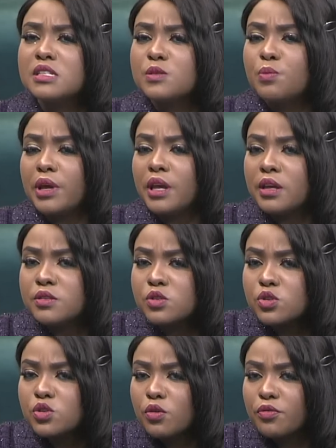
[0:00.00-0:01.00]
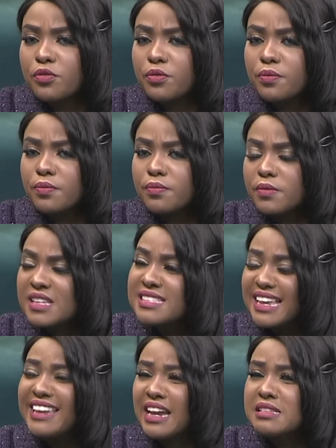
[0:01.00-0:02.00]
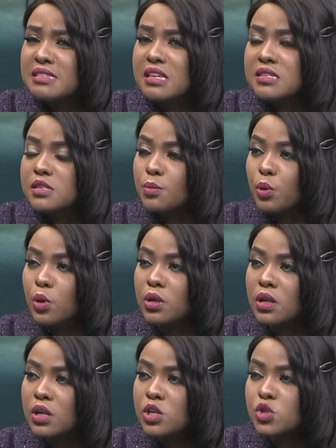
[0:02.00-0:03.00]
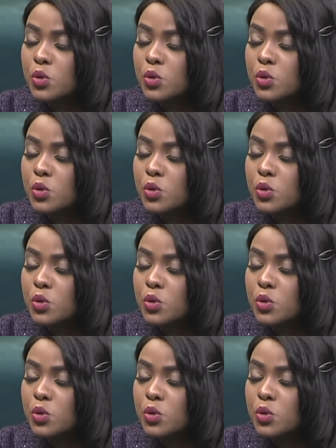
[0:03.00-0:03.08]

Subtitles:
is being sort of inaccessible to